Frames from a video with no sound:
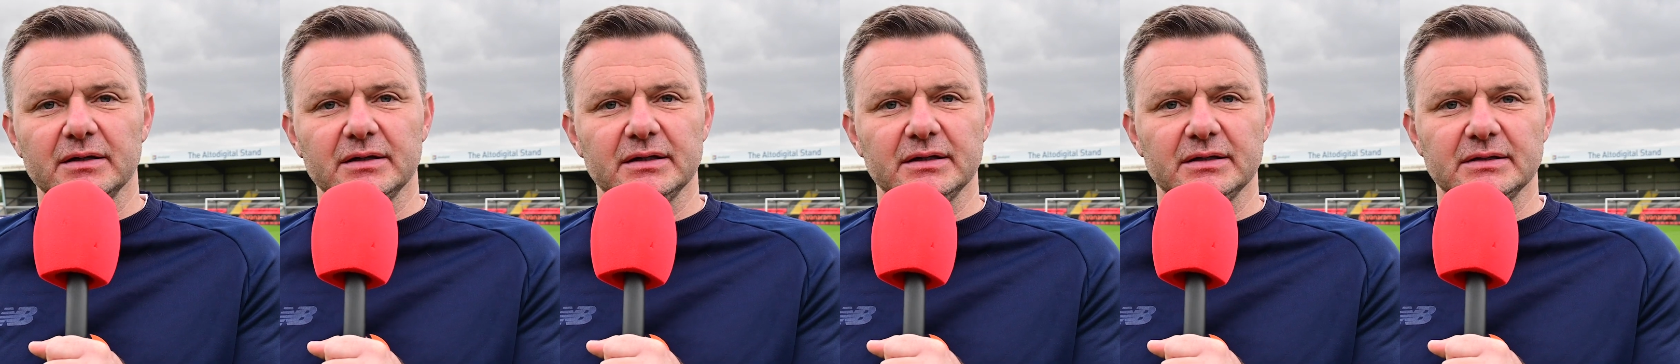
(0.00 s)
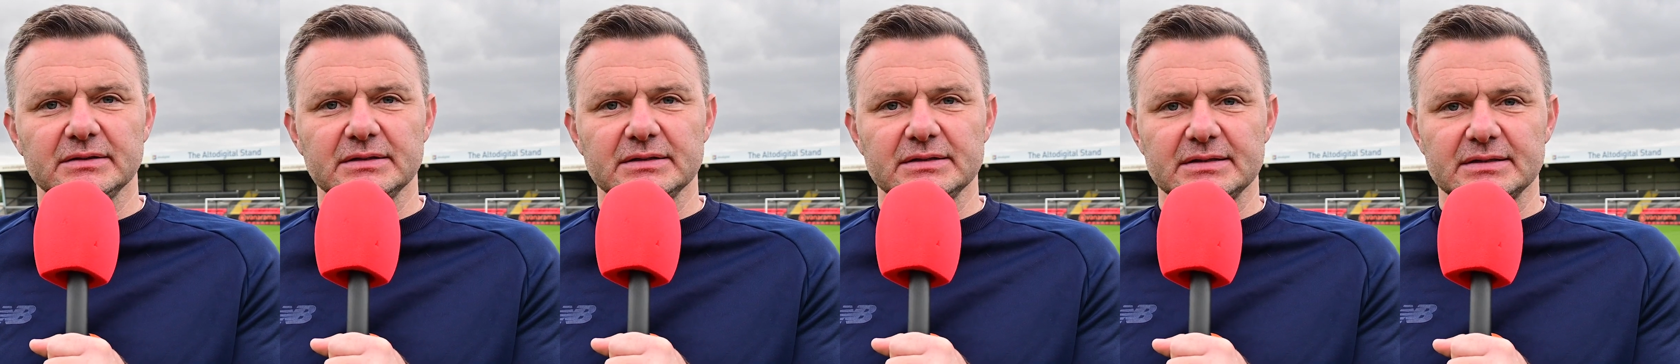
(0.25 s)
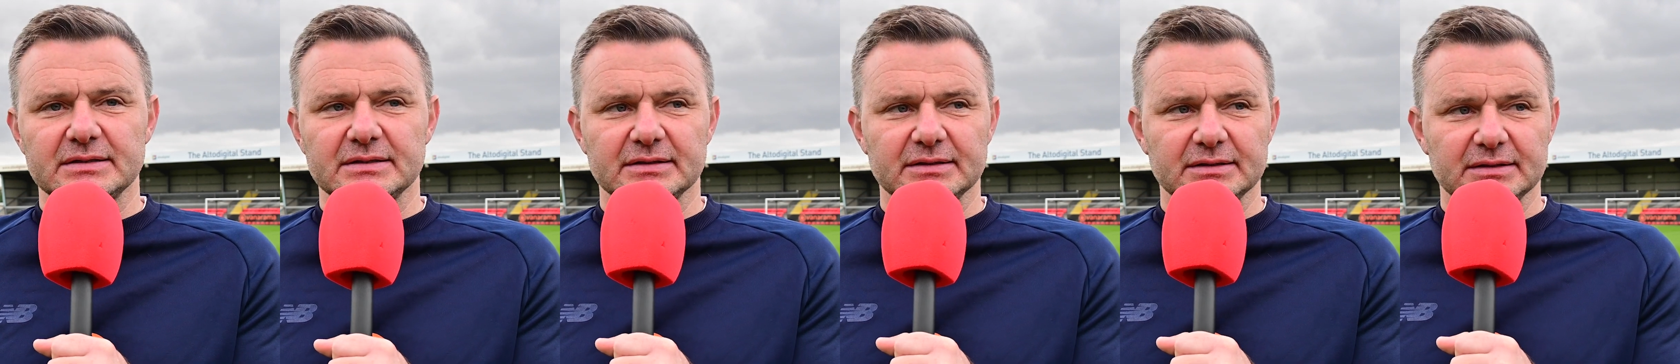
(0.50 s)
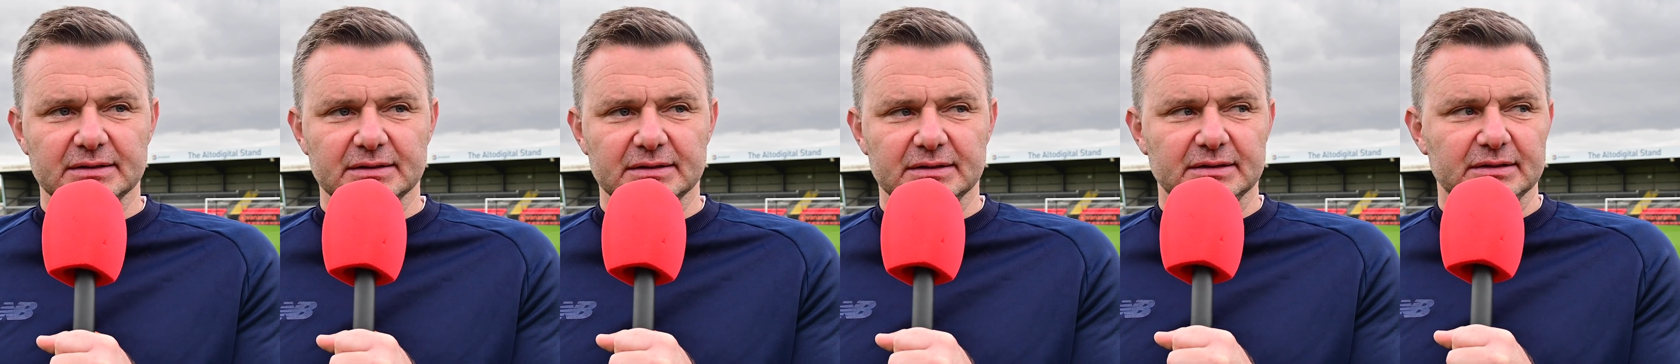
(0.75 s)
And
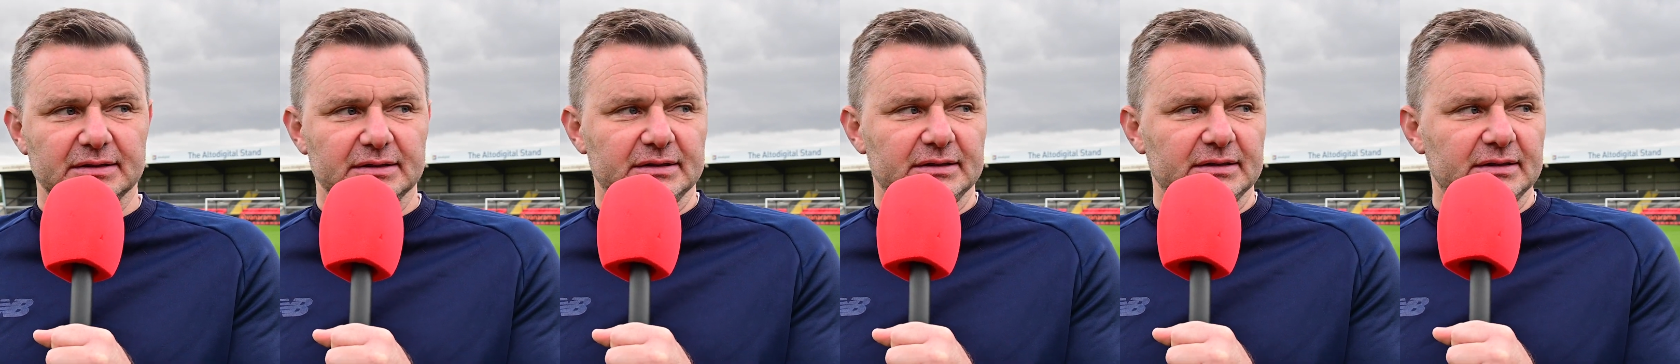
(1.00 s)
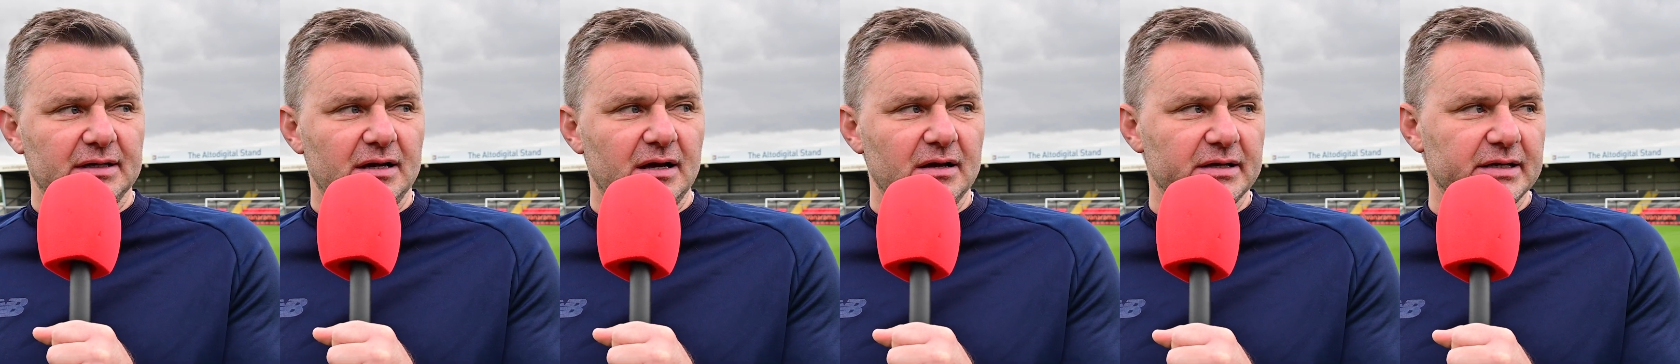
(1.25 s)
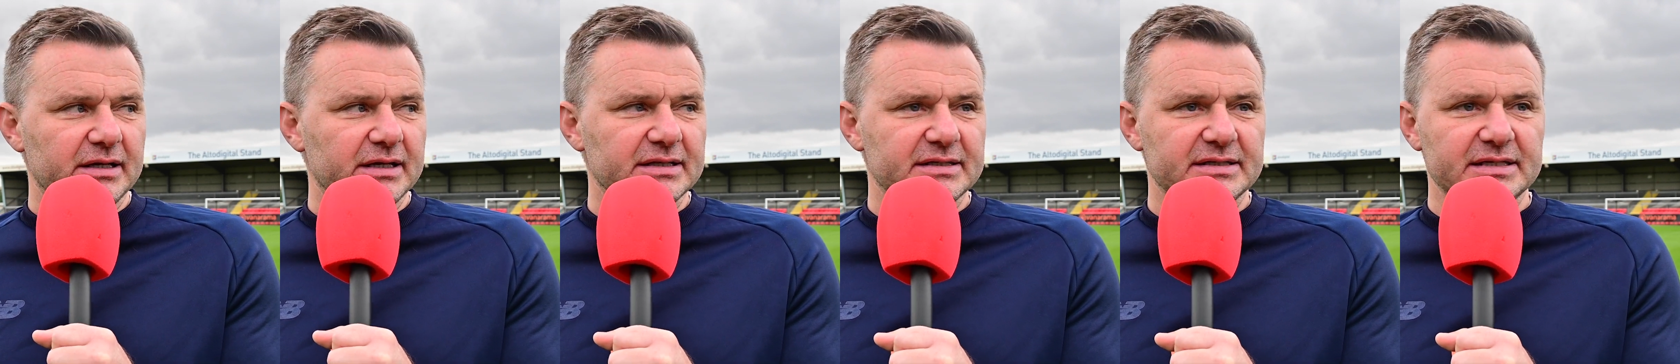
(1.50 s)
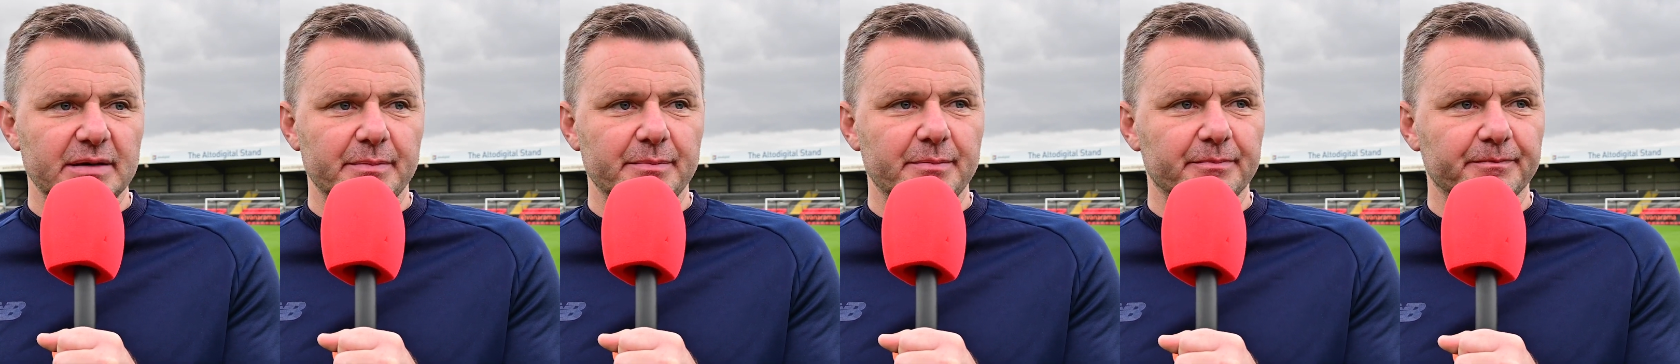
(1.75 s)
I can
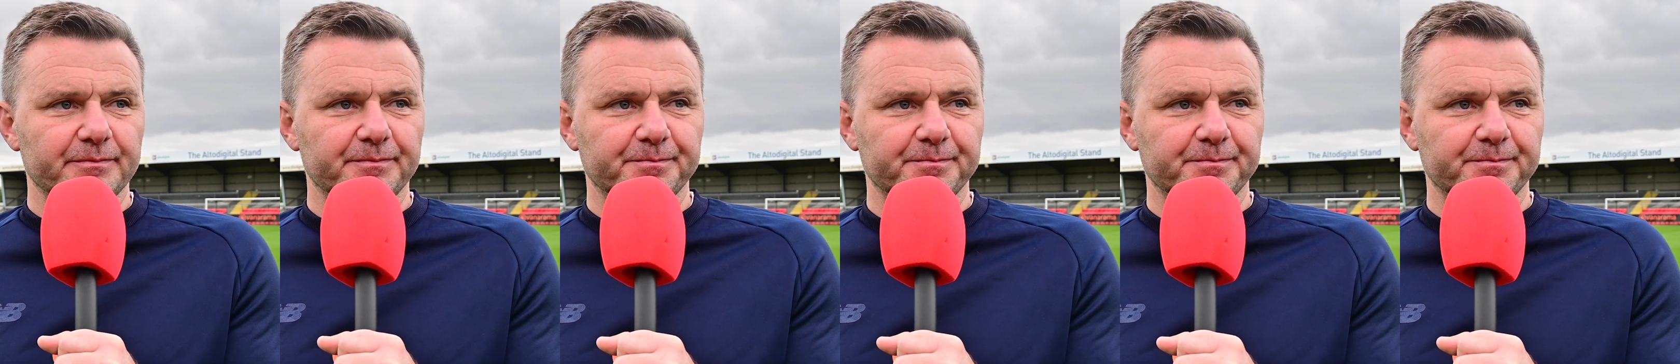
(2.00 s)
accept